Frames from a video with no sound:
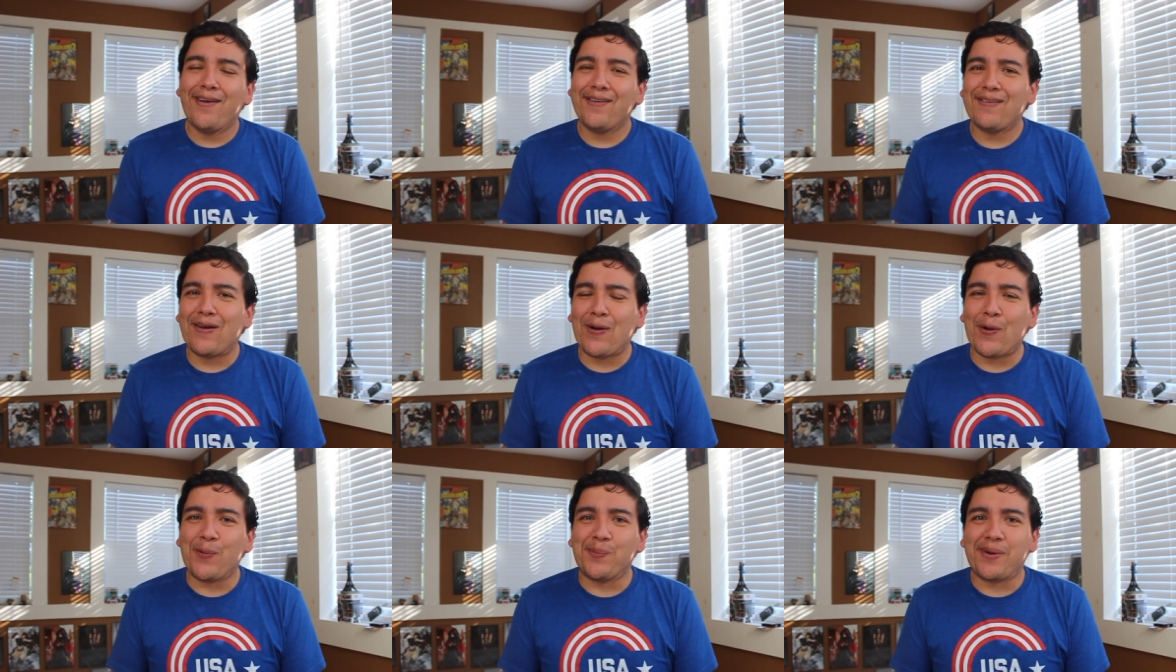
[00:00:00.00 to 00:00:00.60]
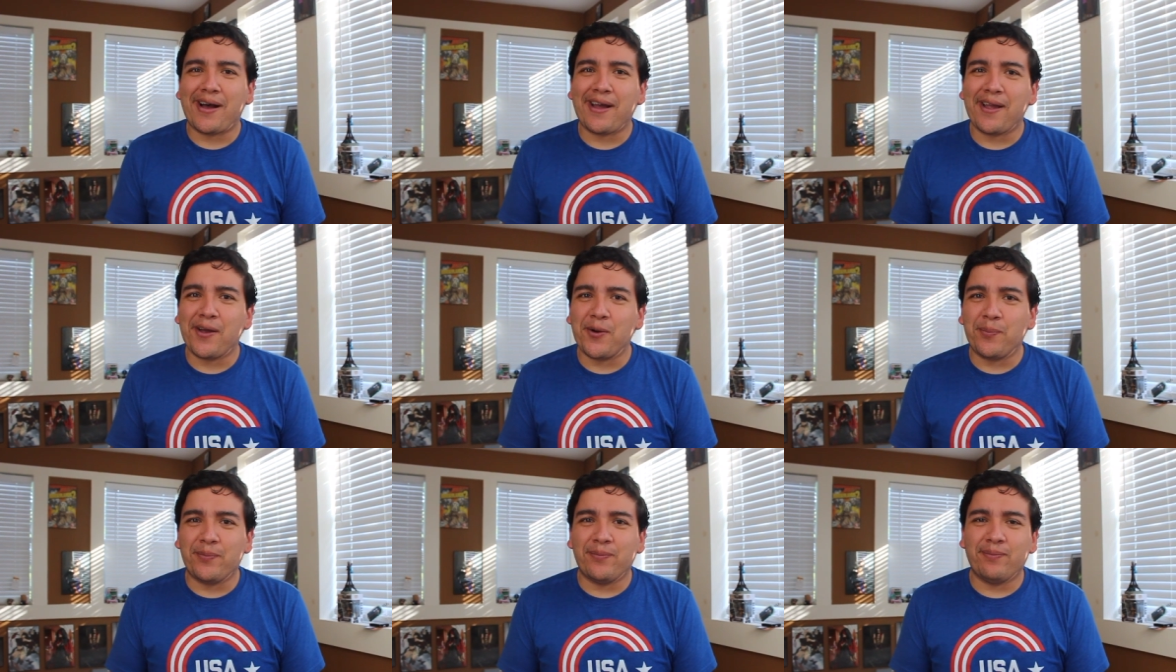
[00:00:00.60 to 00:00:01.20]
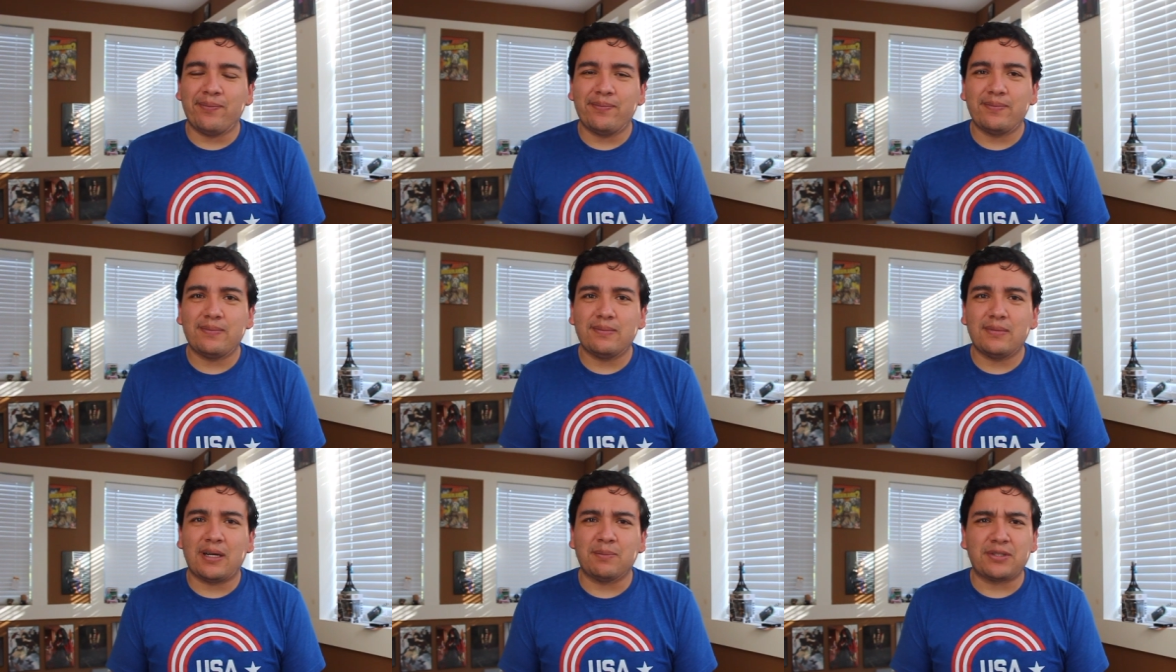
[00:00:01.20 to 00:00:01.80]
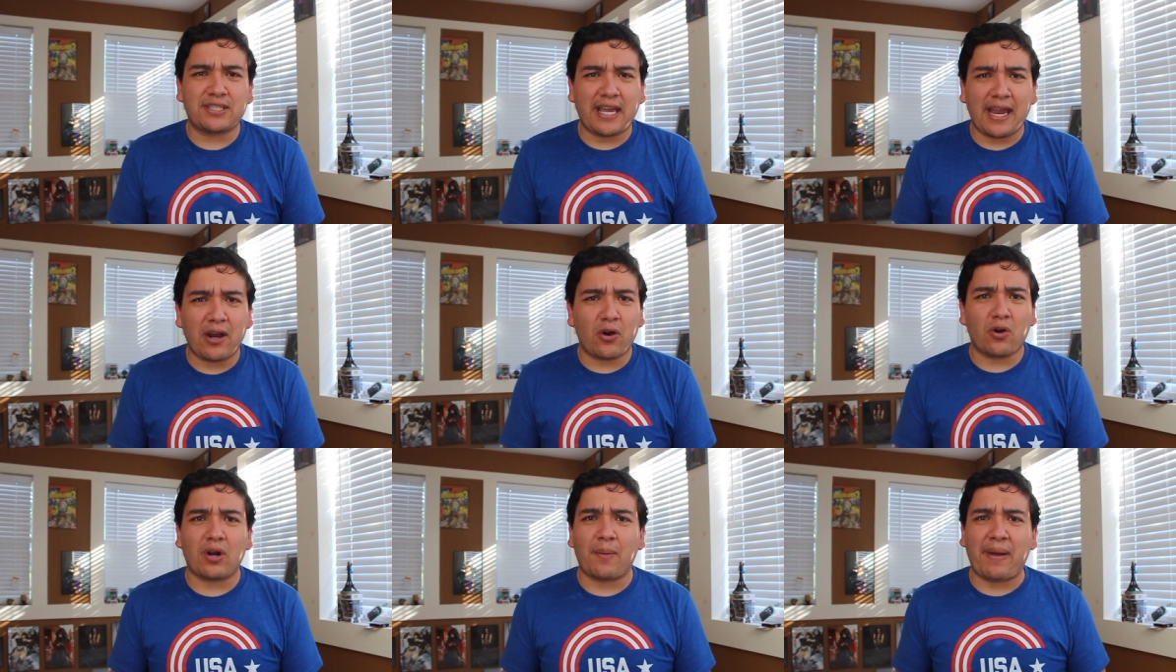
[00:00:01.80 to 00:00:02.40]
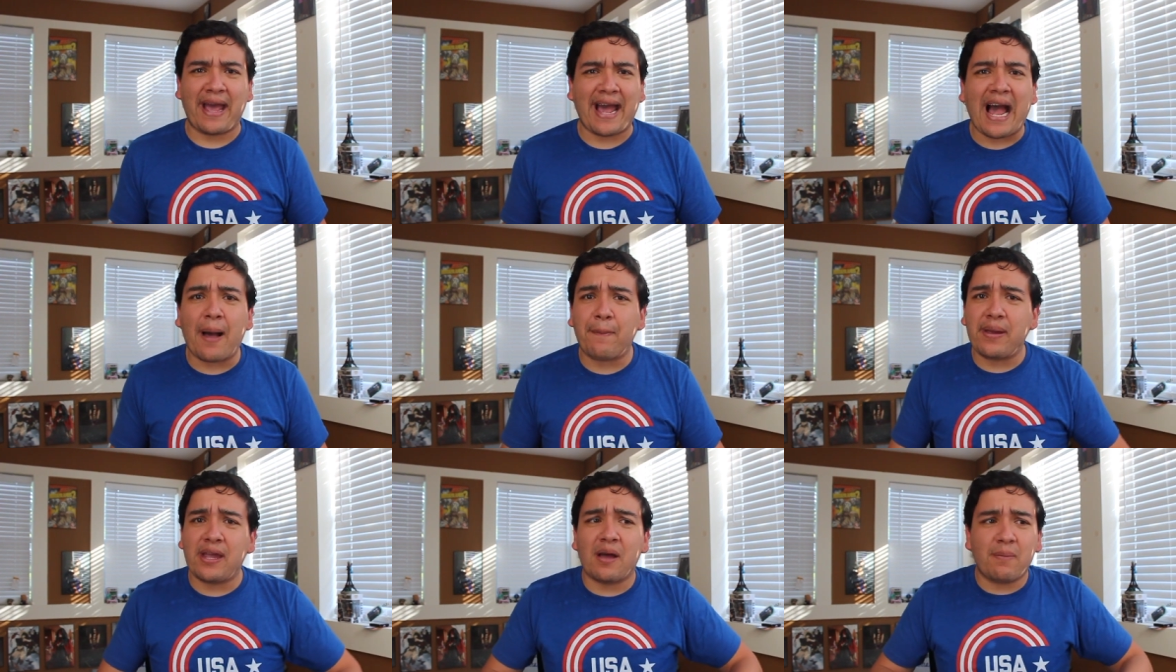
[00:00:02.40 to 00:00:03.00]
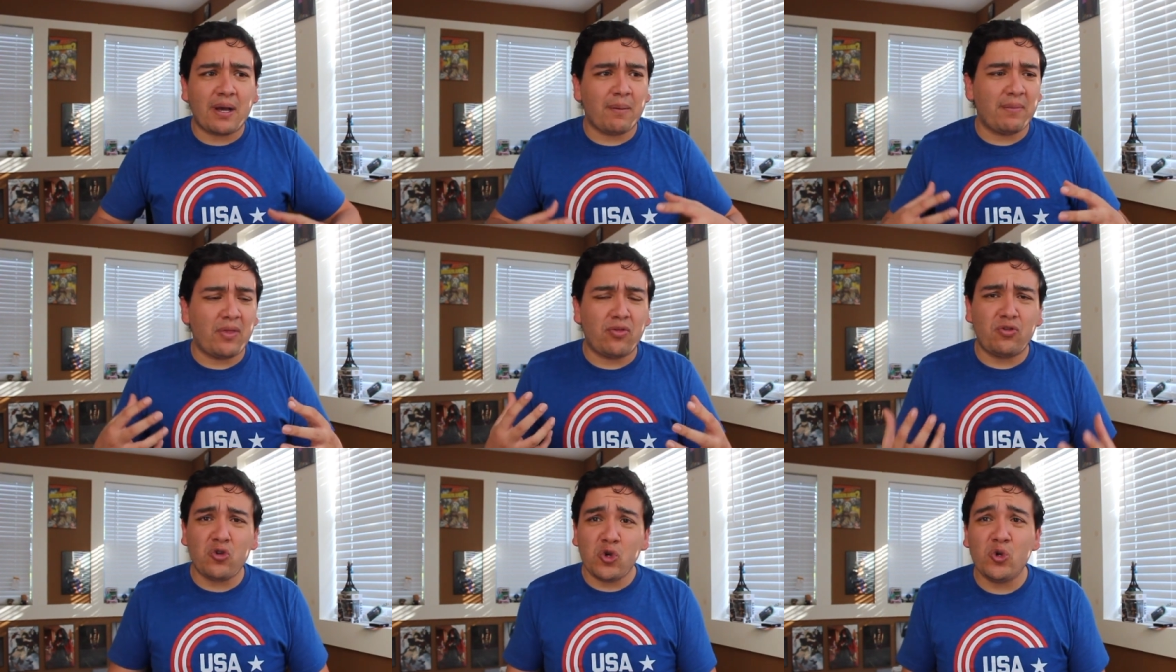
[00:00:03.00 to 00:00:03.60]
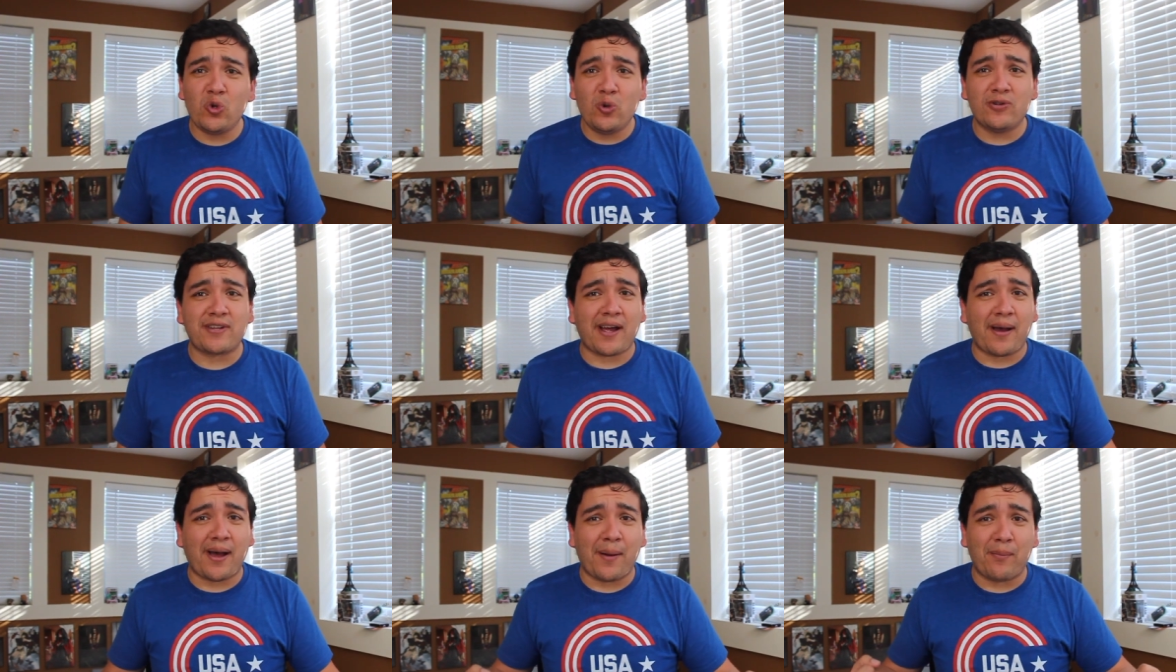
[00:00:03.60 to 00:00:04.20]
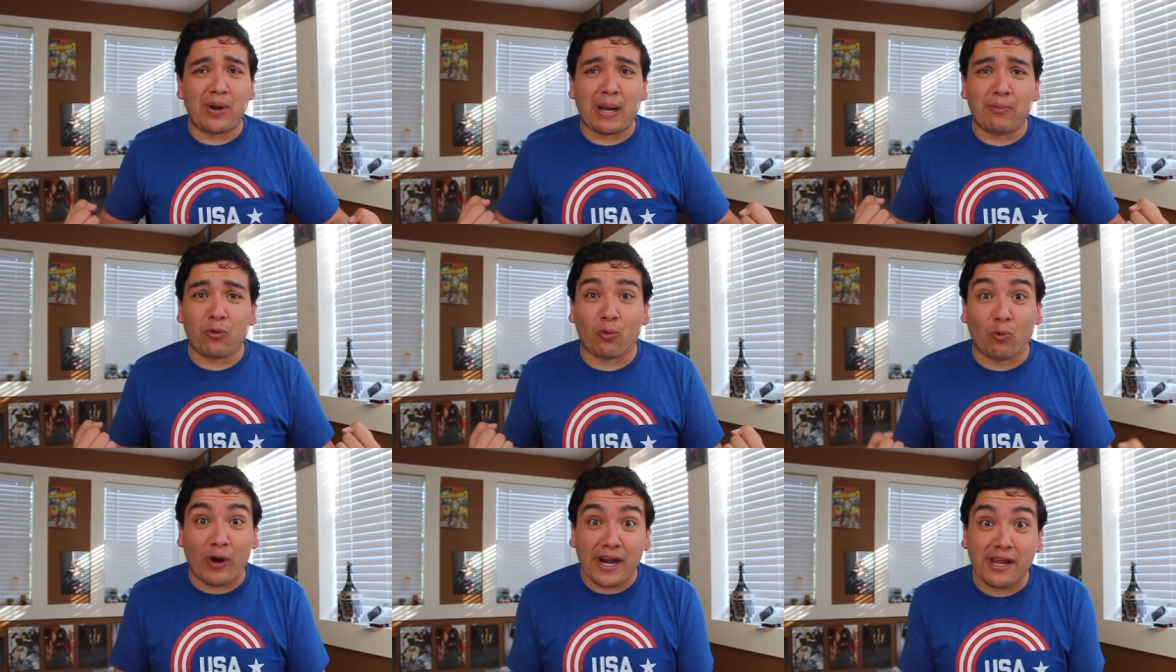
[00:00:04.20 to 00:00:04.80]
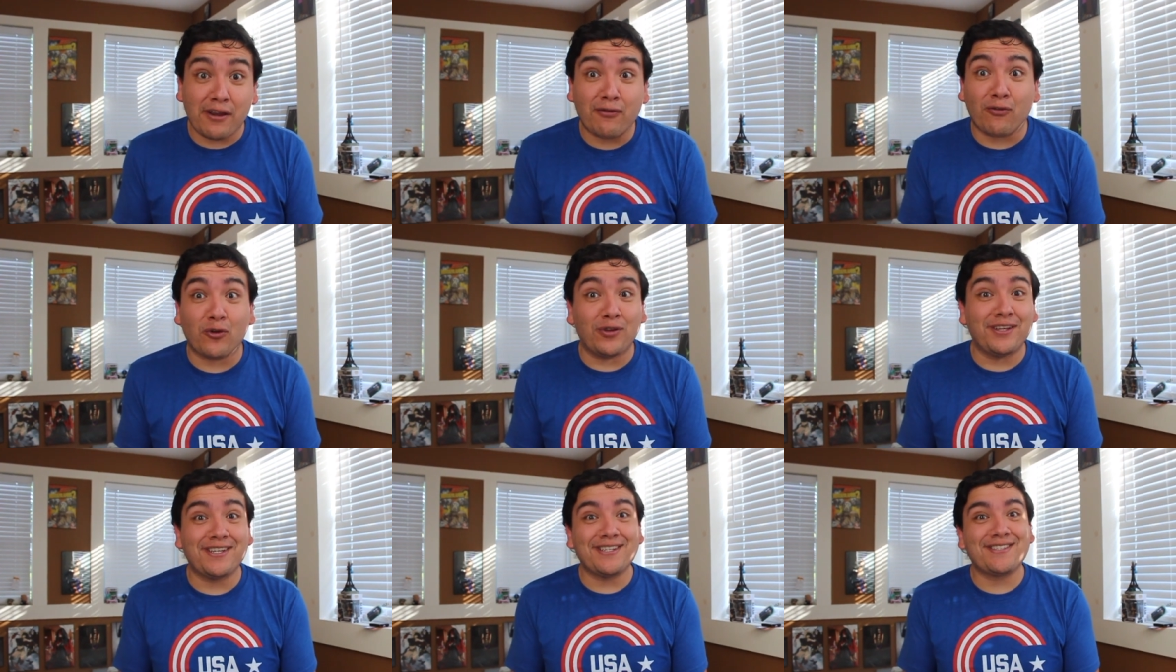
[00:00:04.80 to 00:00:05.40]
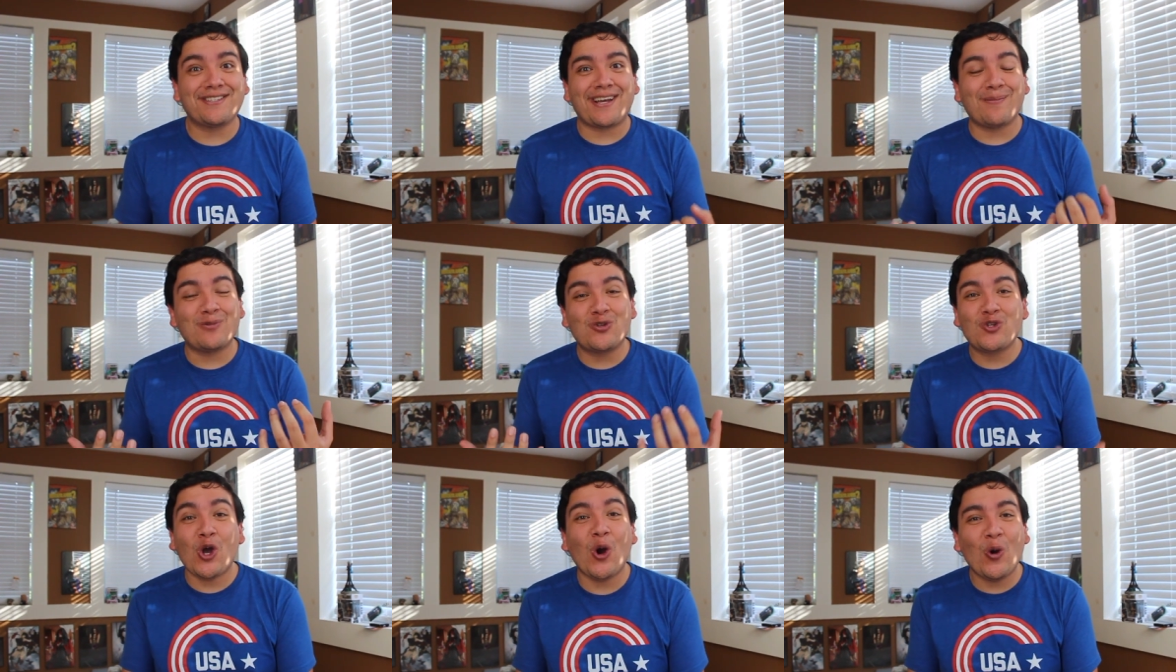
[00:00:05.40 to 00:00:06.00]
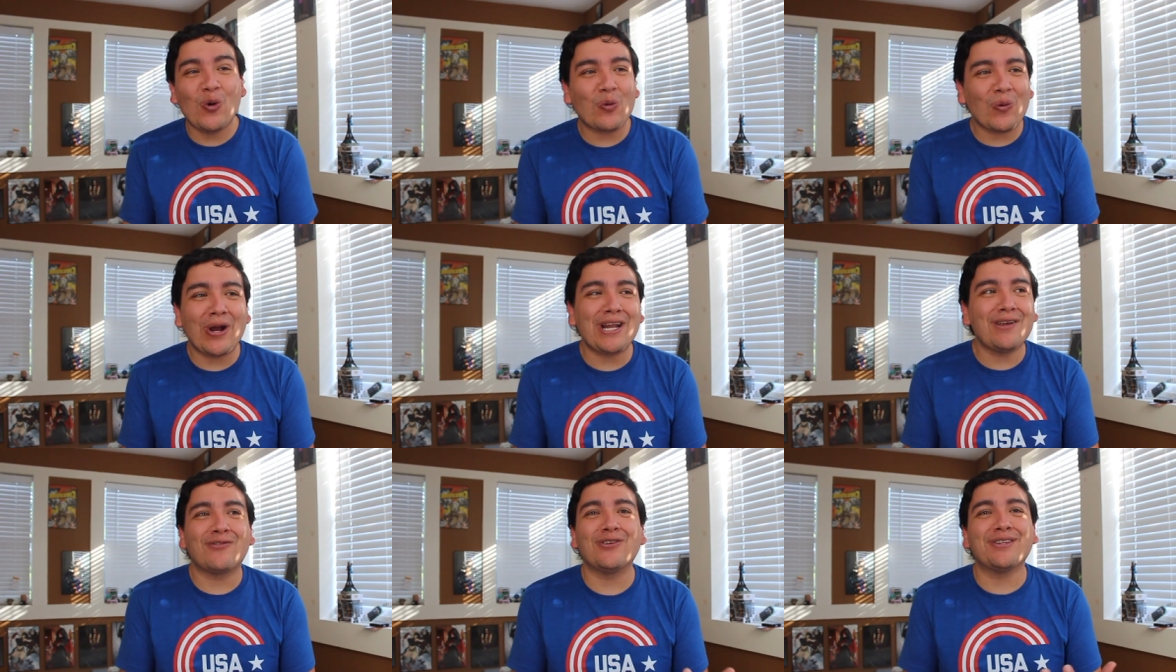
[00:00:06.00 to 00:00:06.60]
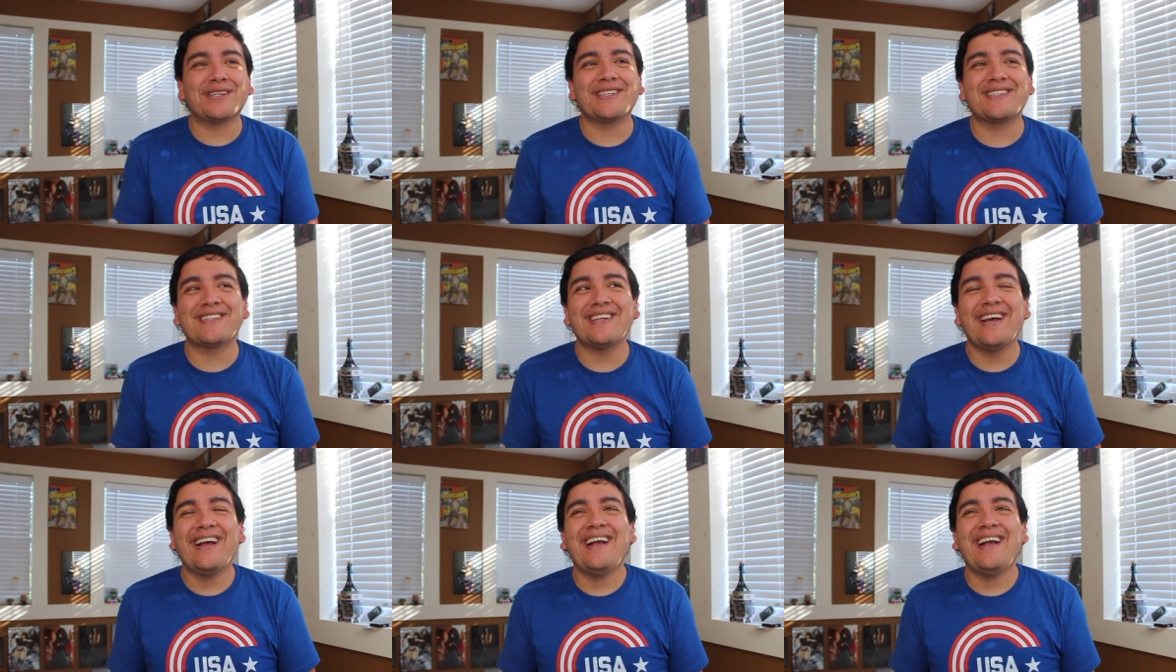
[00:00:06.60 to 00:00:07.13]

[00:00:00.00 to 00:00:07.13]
I'm scared, I'm happy, I'm enthused, I'm ready for this. I'm so ready for this.